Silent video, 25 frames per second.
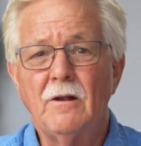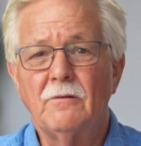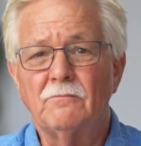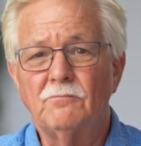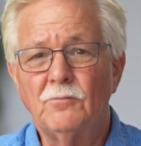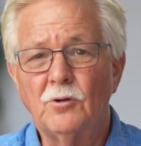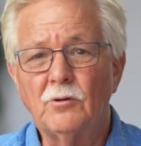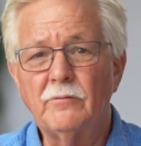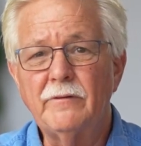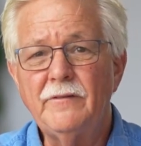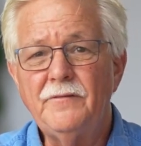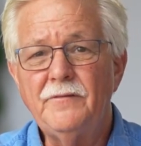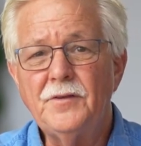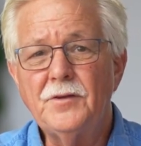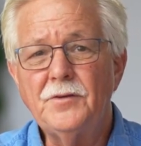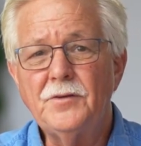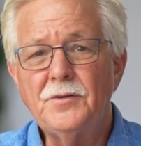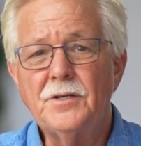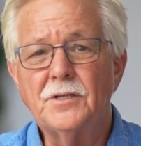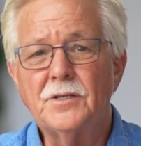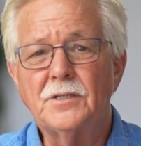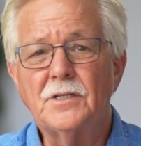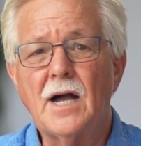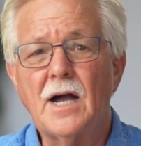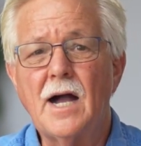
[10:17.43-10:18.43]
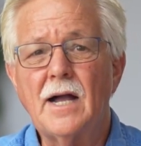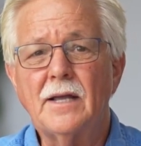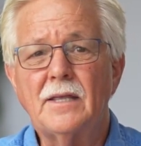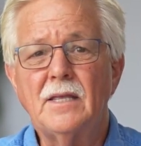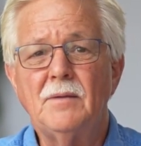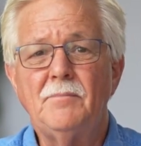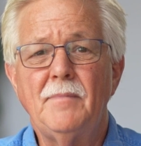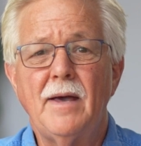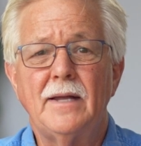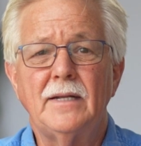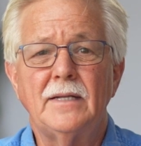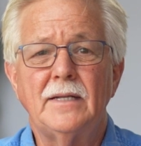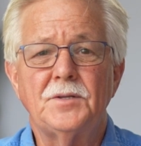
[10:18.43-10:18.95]
will review your
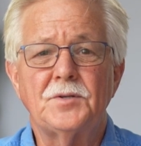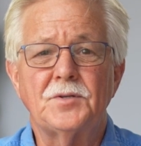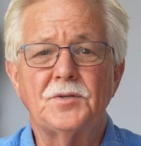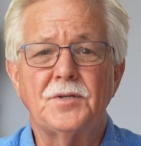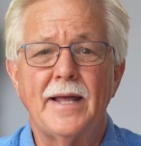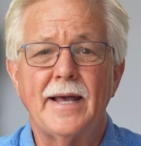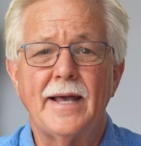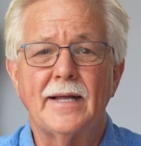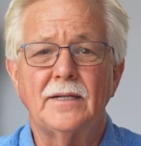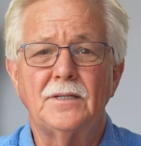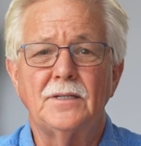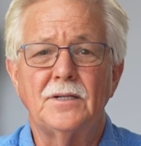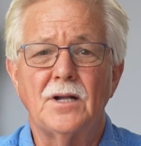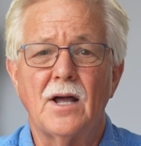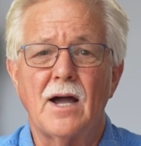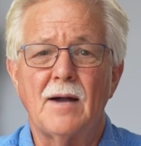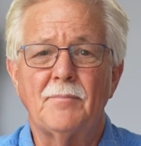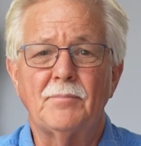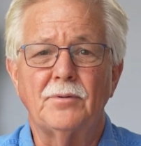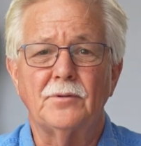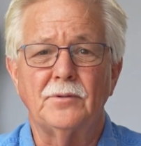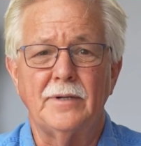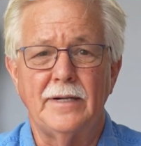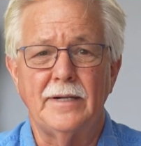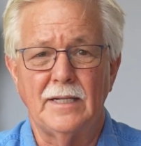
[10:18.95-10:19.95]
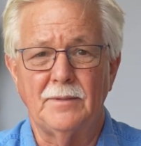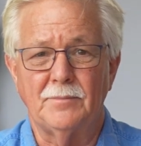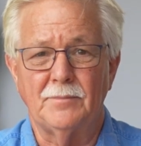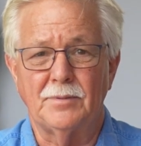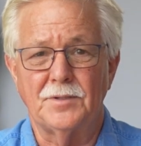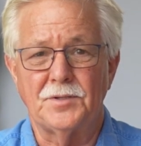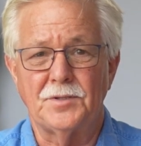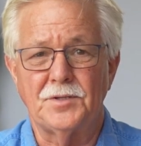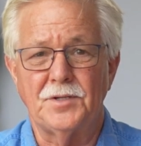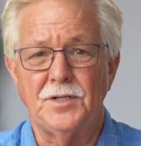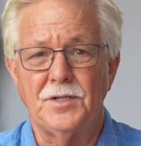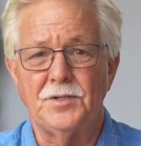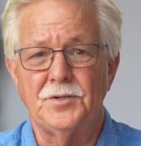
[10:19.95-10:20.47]
documented standard operating
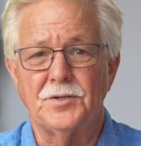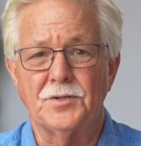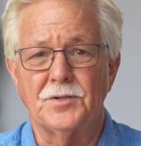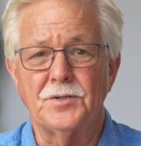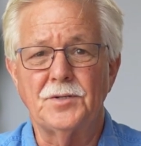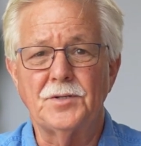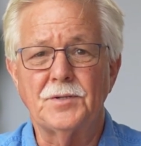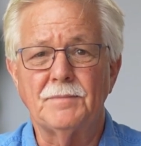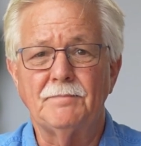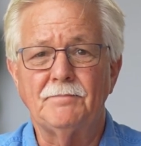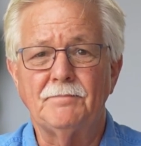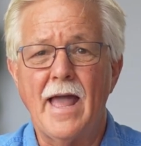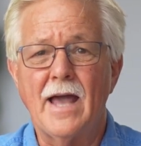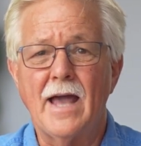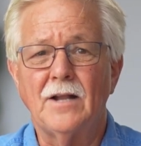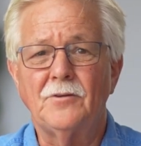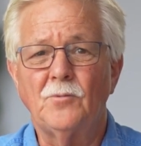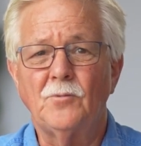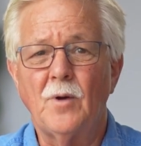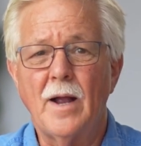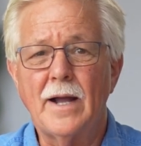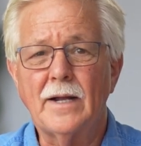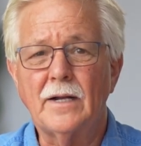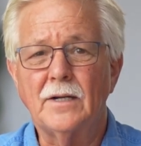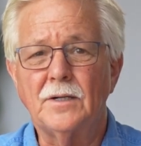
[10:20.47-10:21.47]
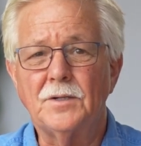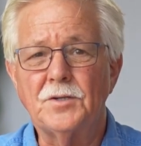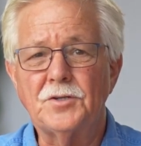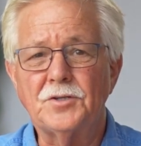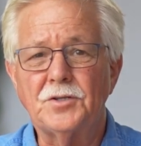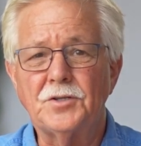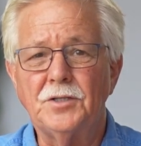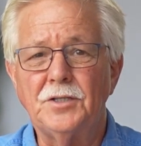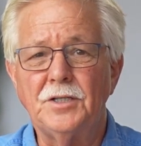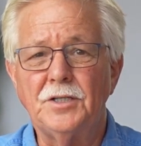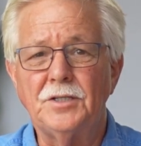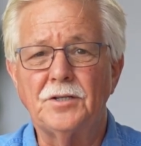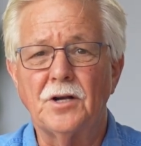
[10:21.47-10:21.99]
procedures and records
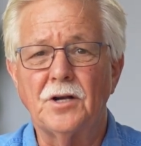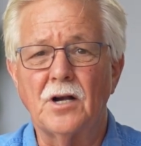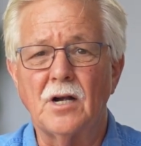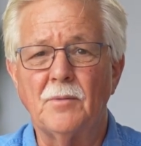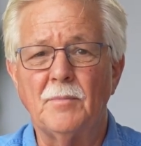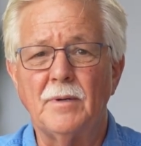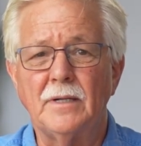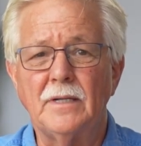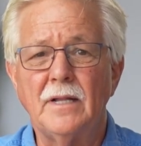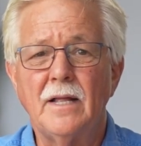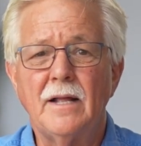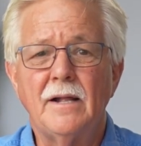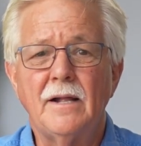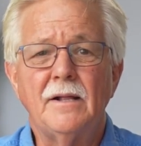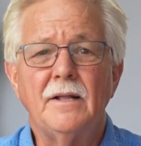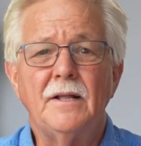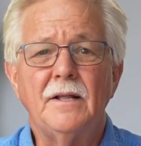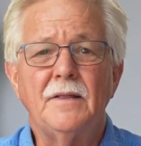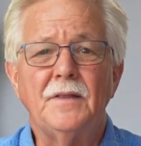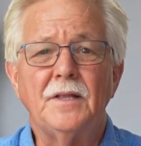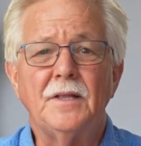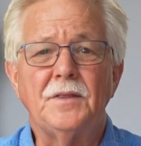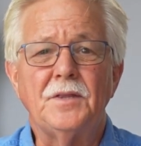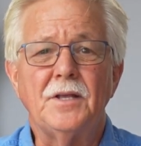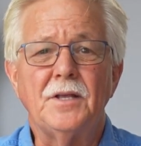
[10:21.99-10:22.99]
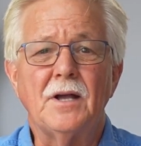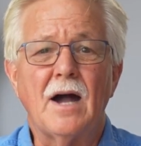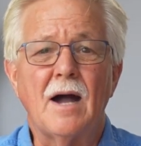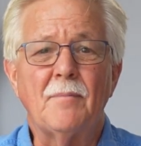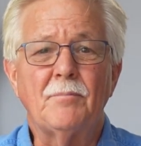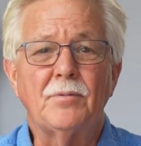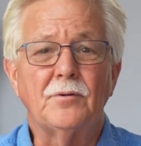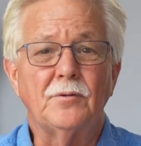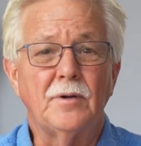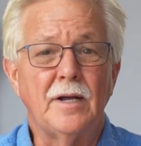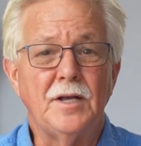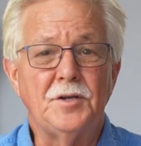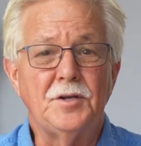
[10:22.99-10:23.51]
to determine that the
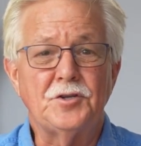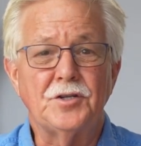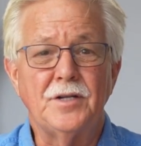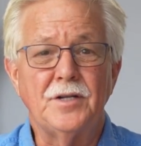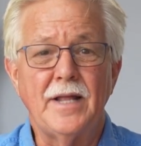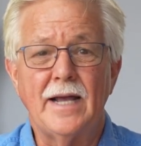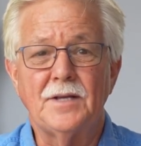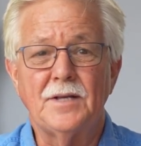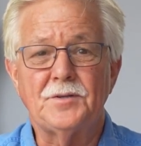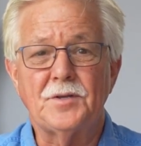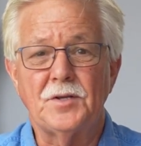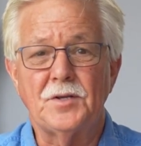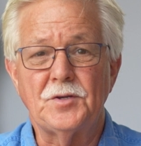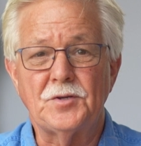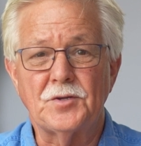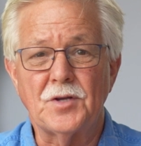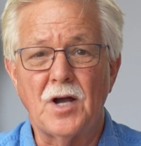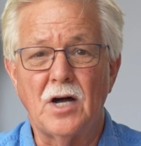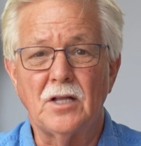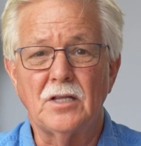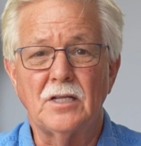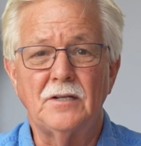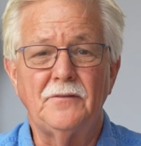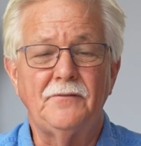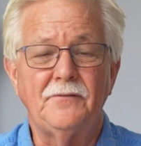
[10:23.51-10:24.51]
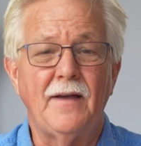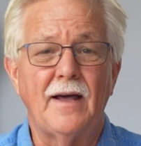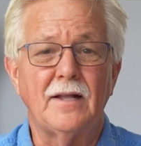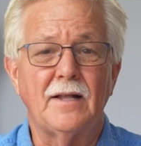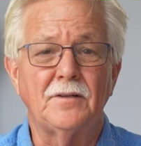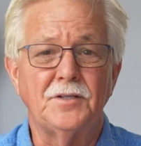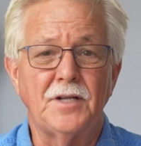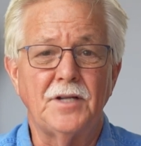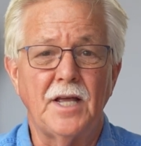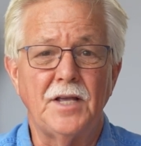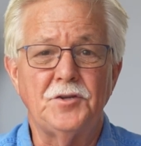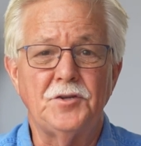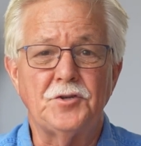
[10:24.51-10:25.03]
operation has a solid
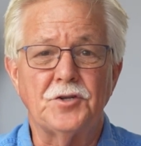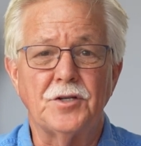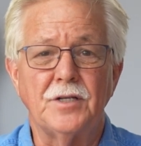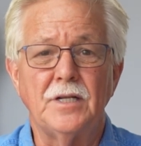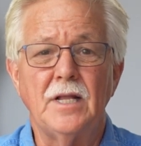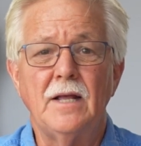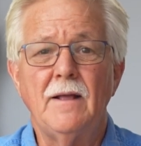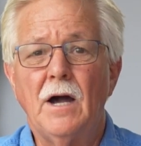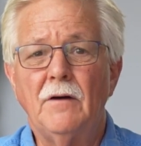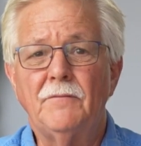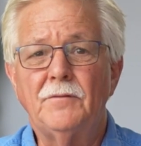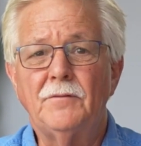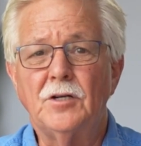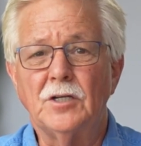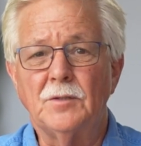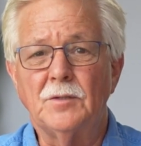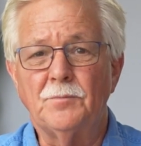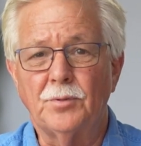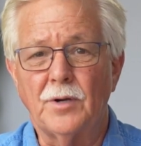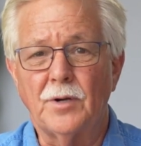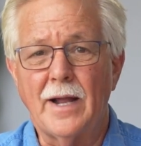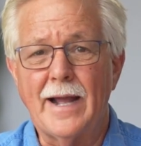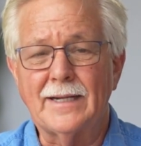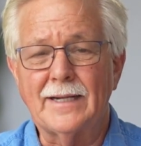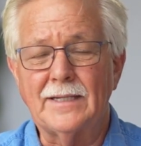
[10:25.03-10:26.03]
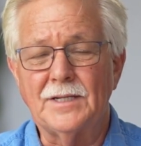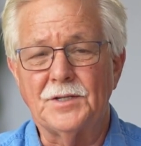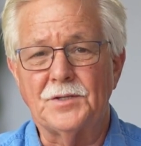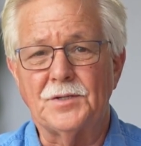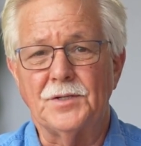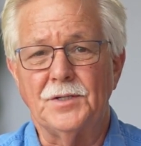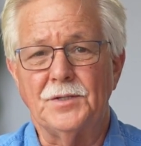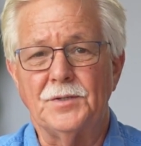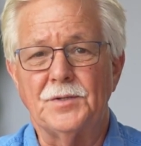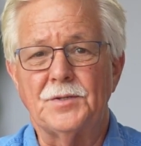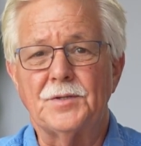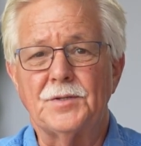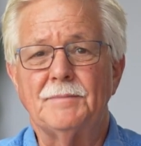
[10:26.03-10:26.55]
foundation of good
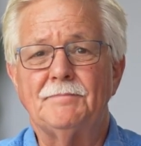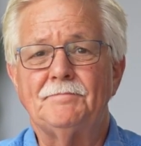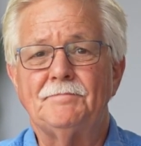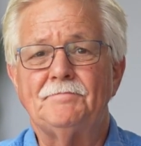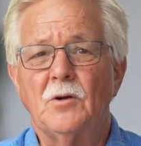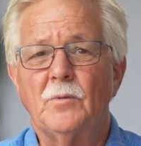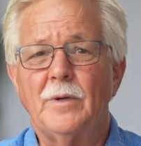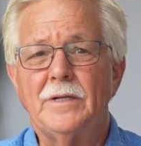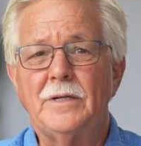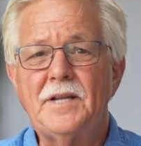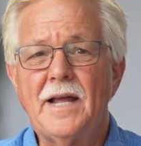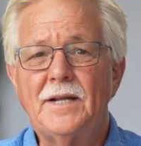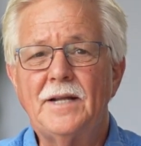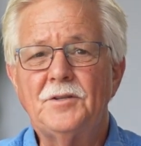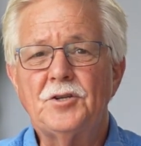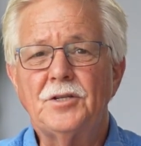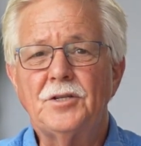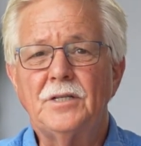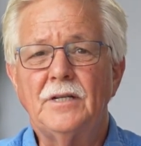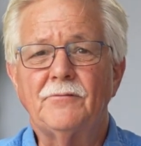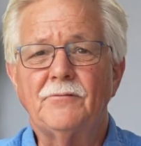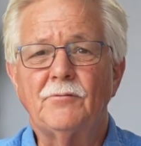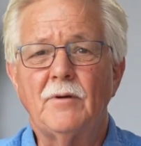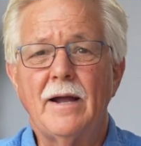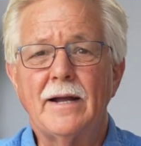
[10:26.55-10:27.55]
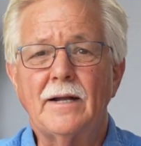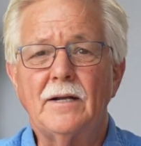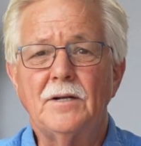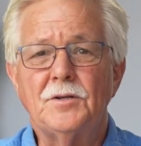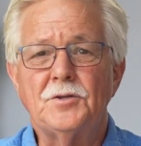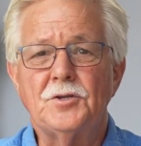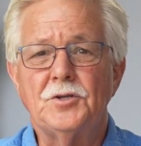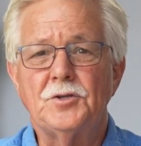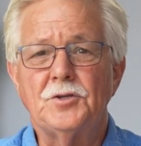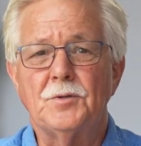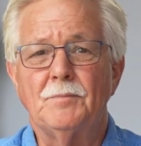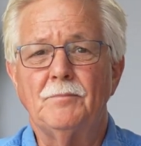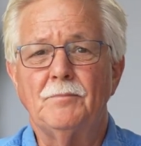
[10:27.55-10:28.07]
practices. Retention of
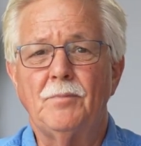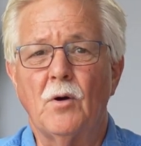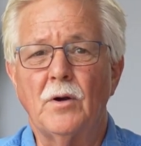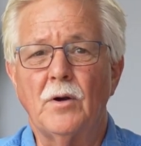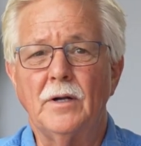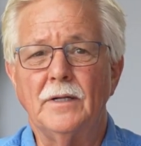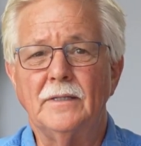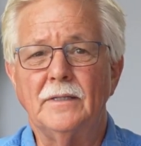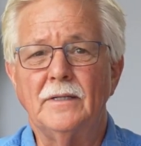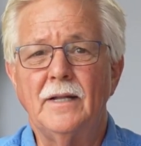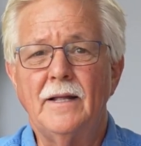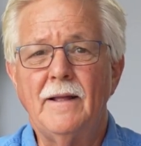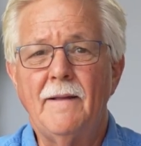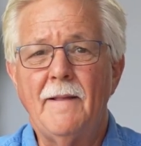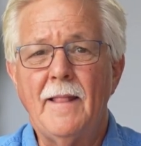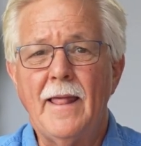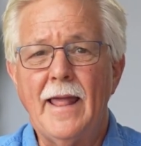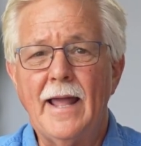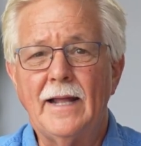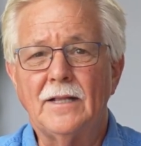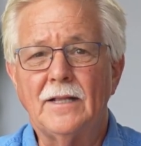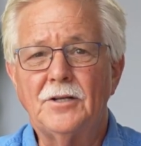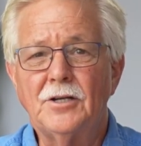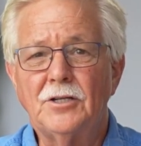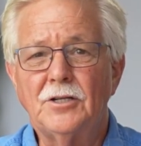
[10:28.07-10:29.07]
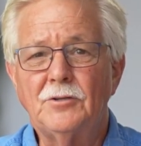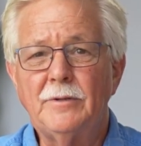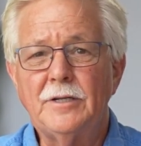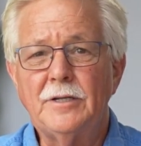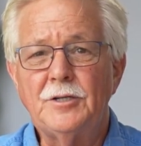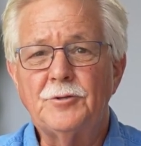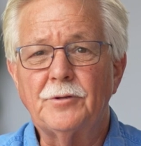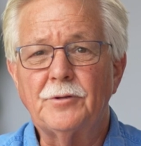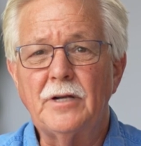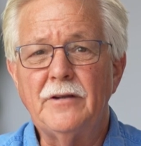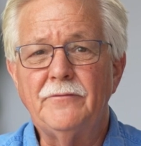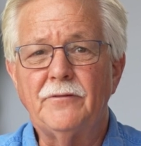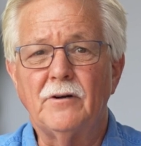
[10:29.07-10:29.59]
records is important, and good
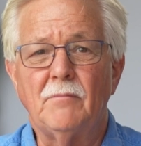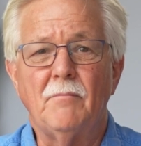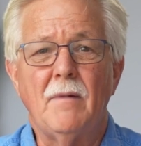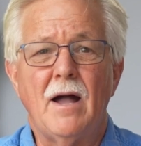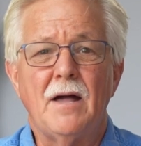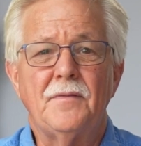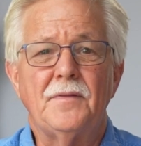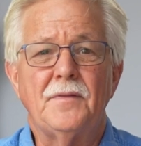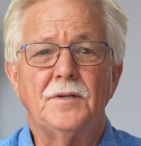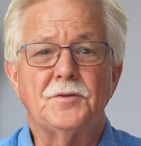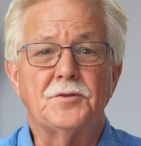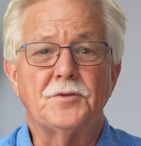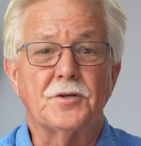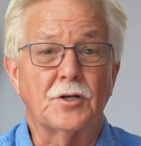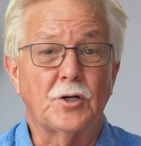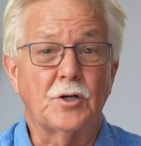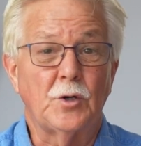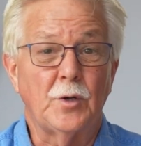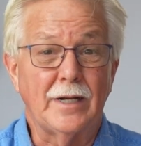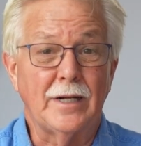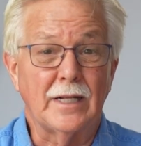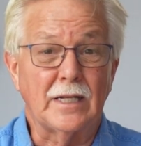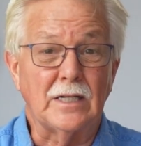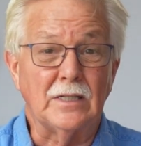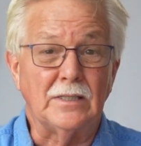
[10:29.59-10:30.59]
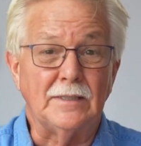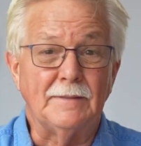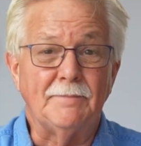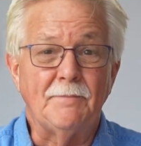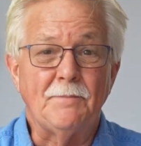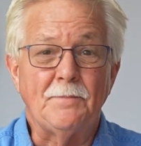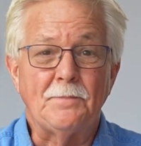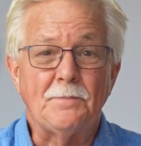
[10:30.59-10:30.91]
retrieval methods are critical.